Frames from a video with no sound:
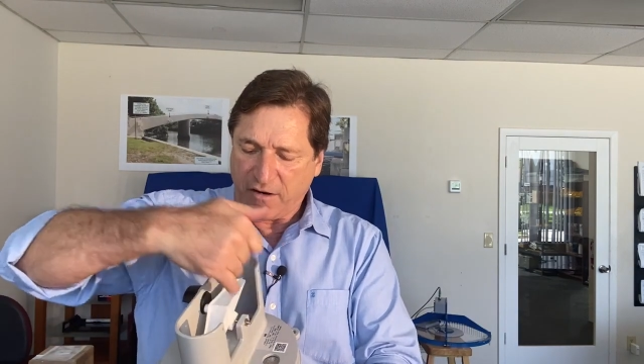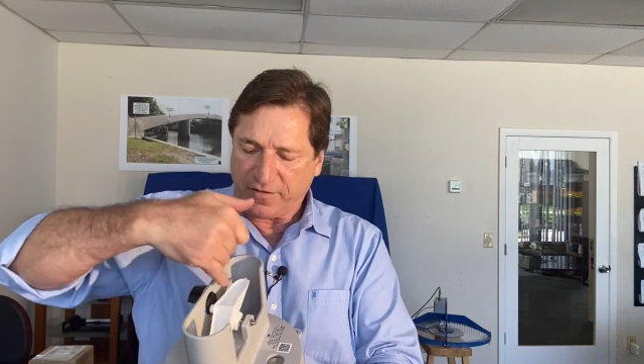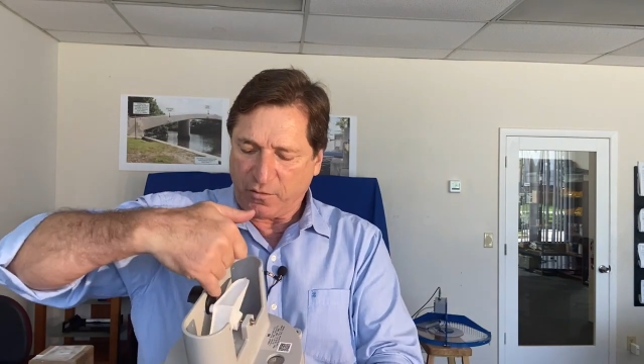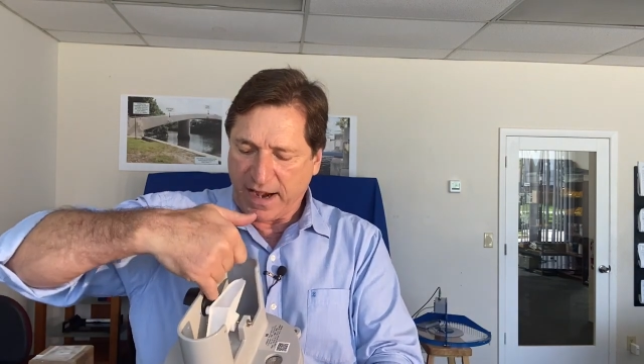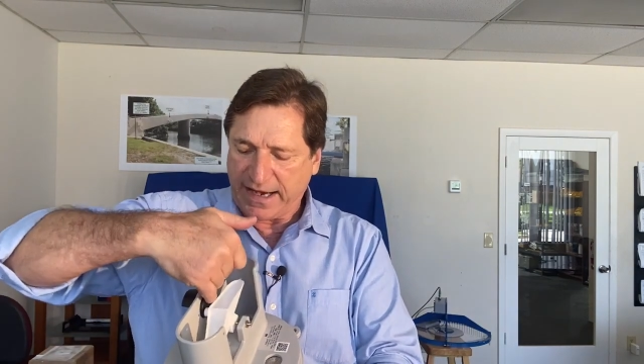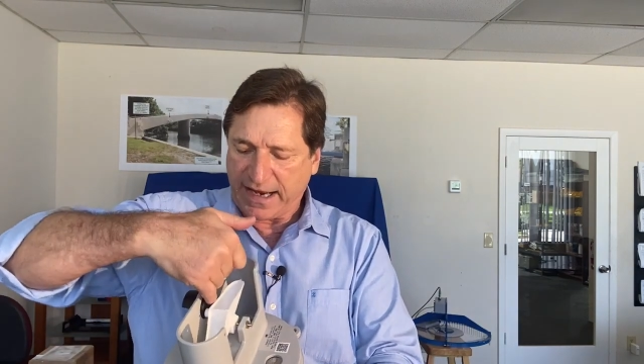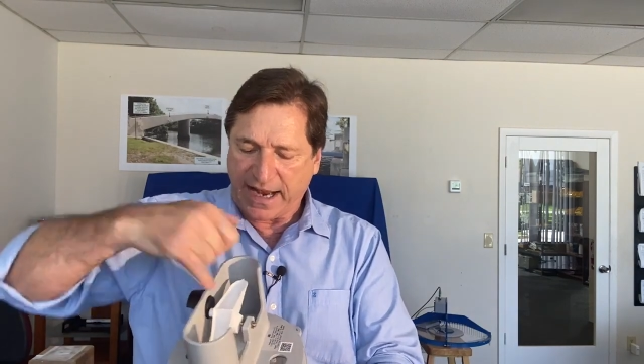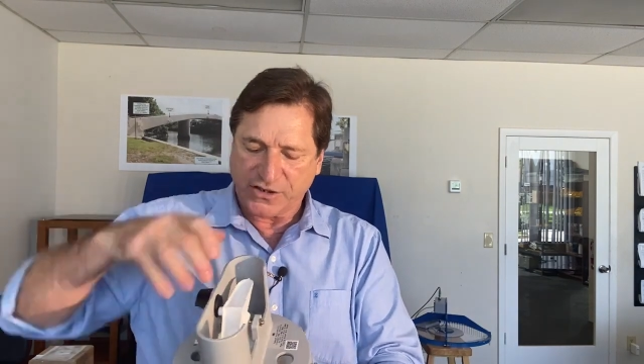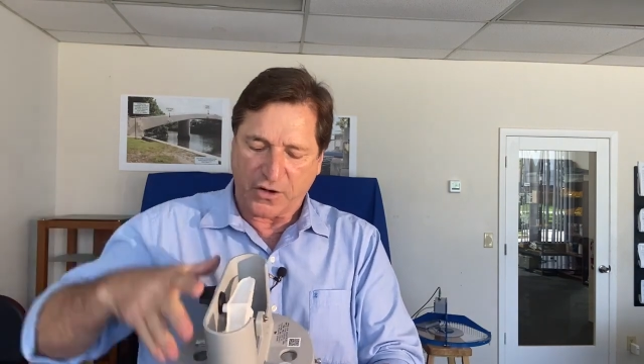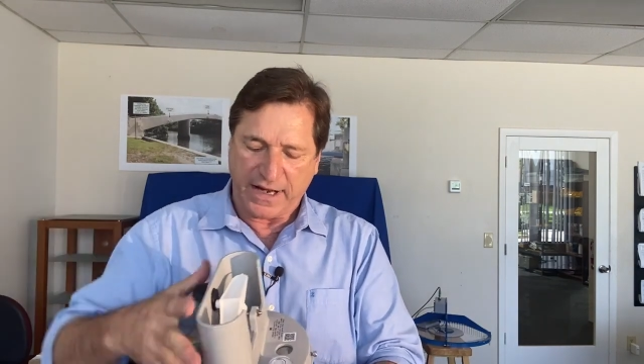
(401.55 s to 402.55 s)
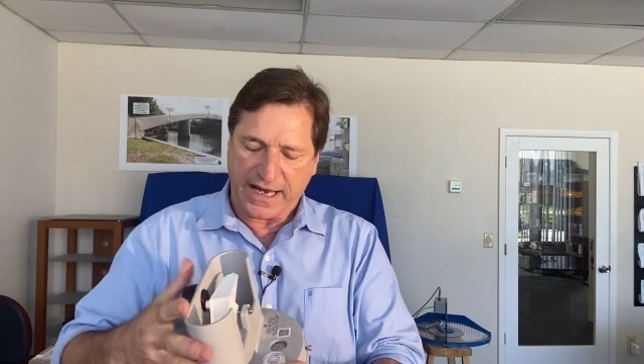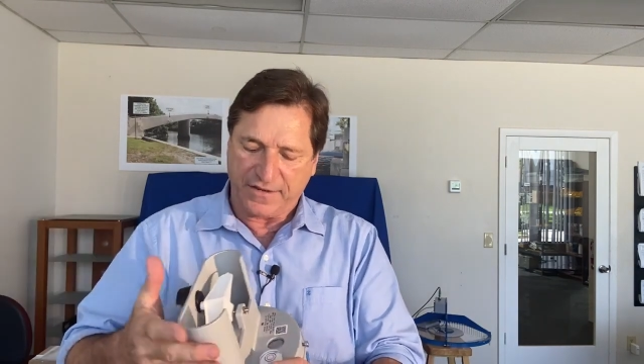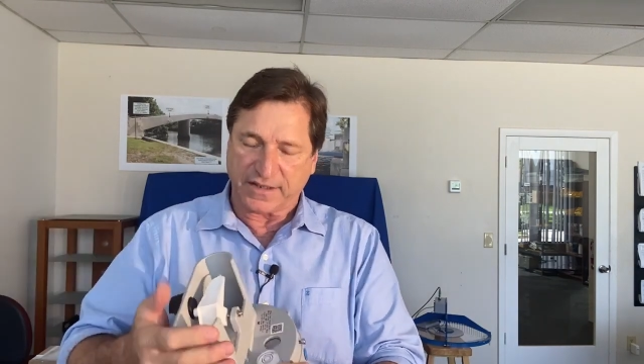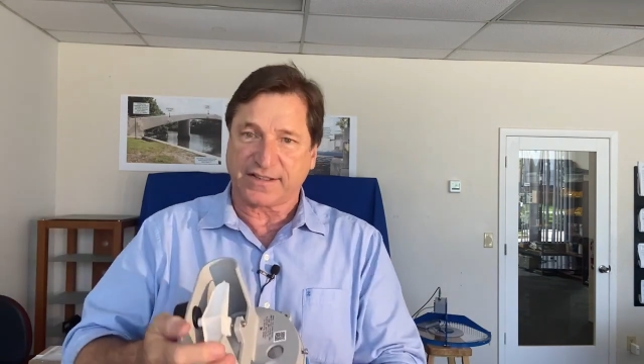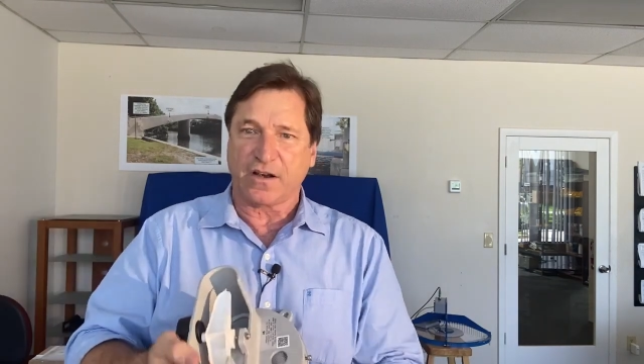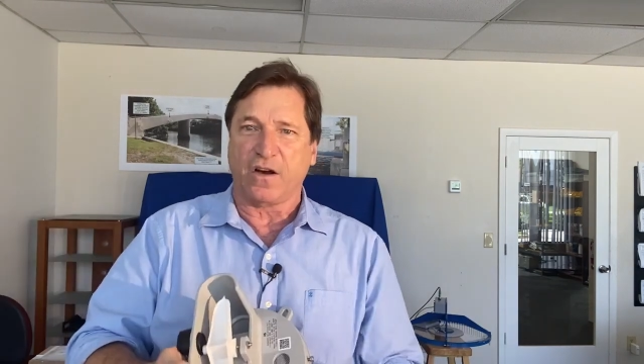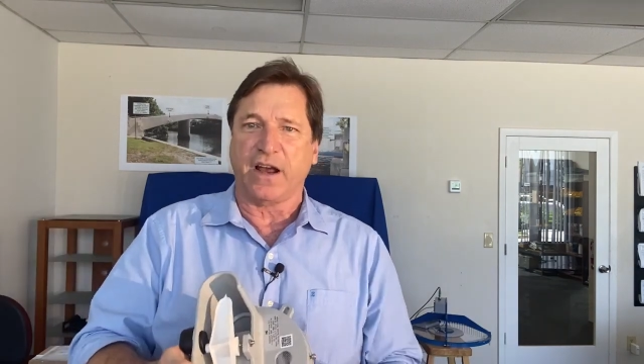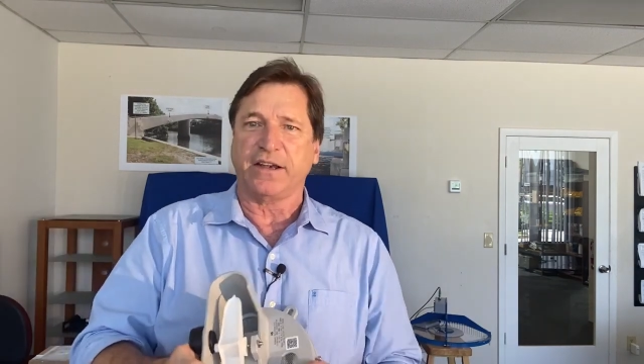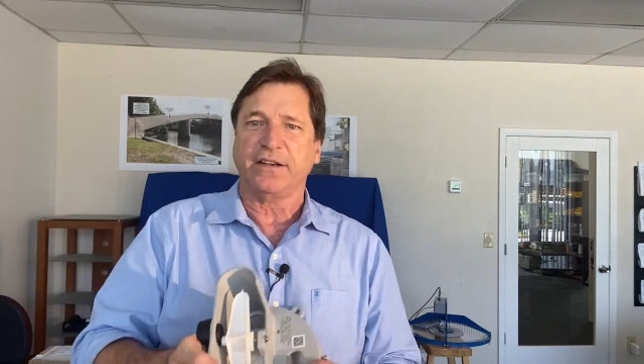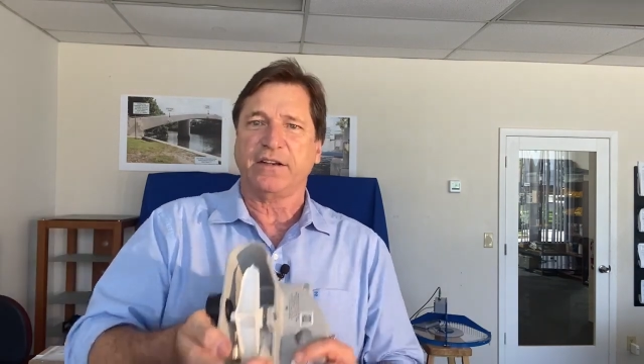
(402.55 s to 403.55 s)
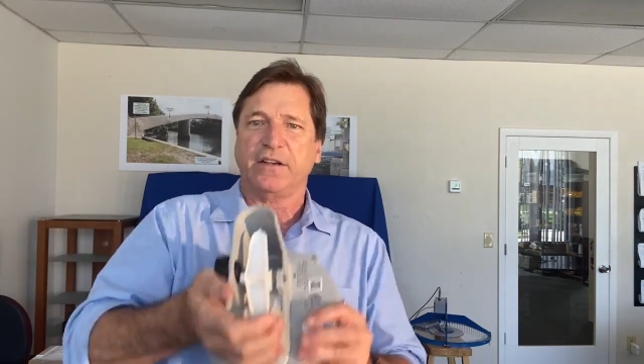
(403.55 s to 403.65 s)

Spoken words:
of the rain gauge on either side,